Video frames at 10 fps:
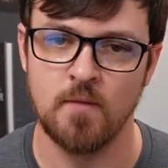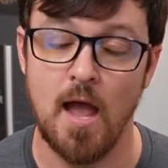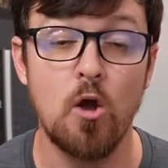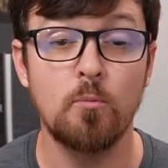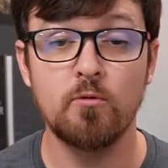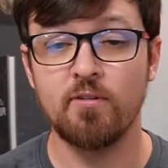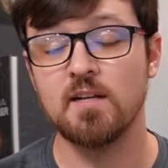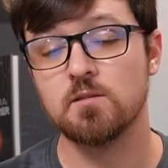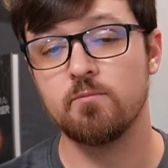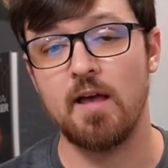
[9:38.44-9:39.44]
I hope you
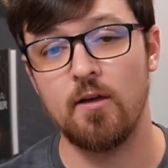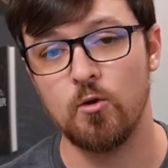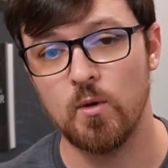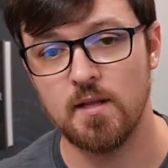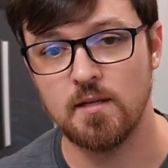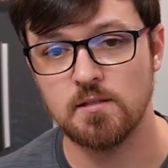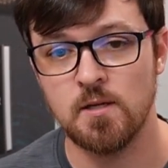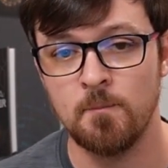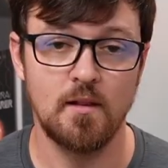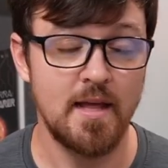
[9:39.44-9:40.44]
find some value in this.
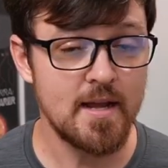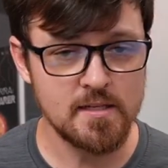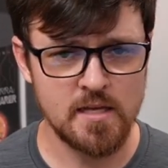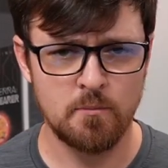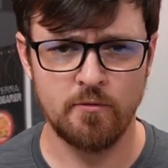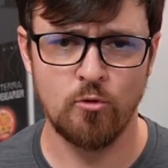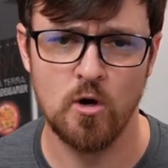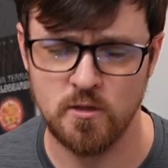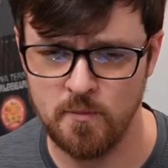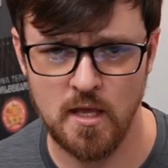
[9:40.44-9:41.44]
Like I said before
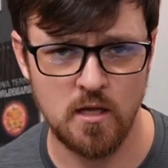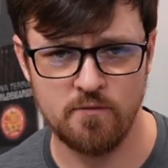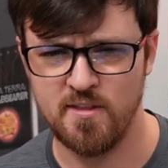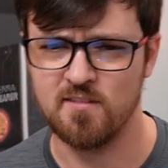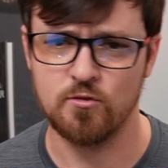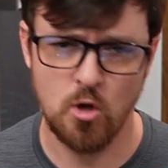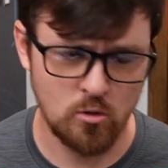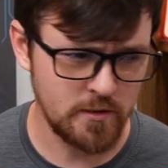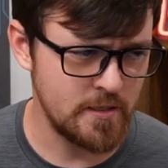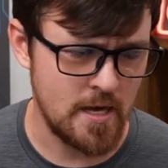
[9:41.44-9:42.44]
at the beginning of this,
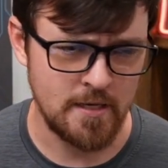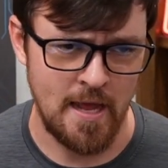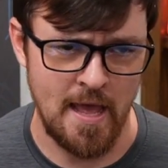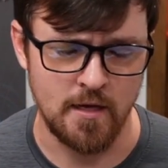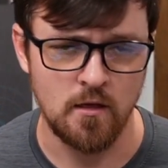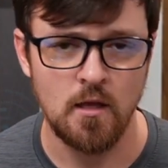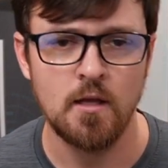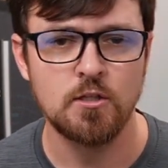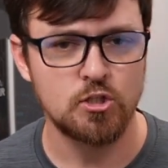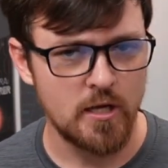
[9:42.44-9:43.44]
totally not an ad,
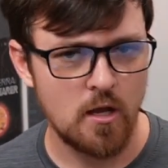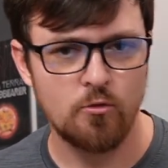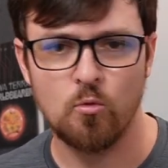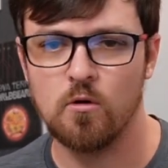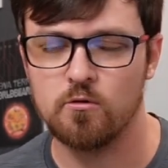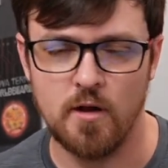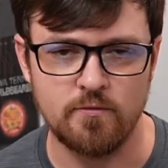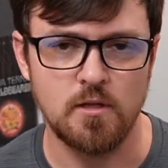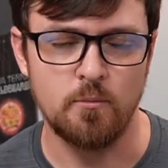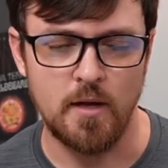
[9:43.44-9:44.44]
check out the Worldcraft
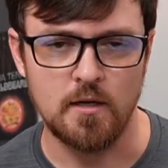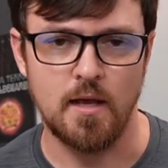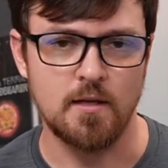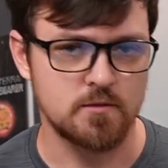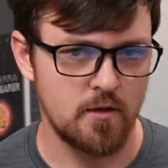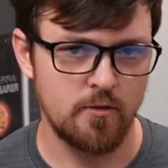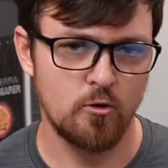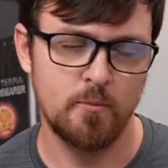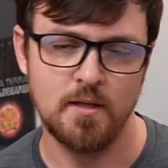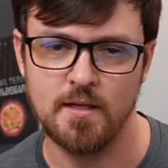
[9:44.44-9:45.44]
Club podcast. There
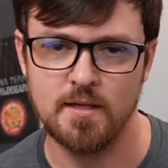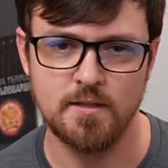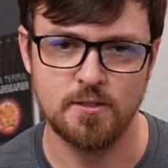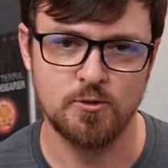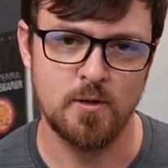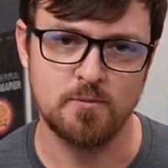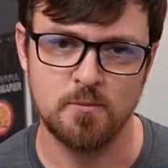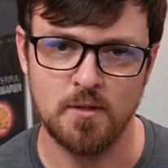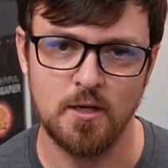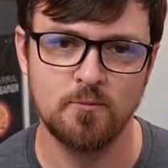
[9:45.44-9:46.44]
will be a link in the description
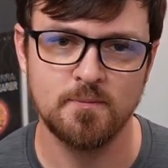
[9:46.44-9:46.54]
below.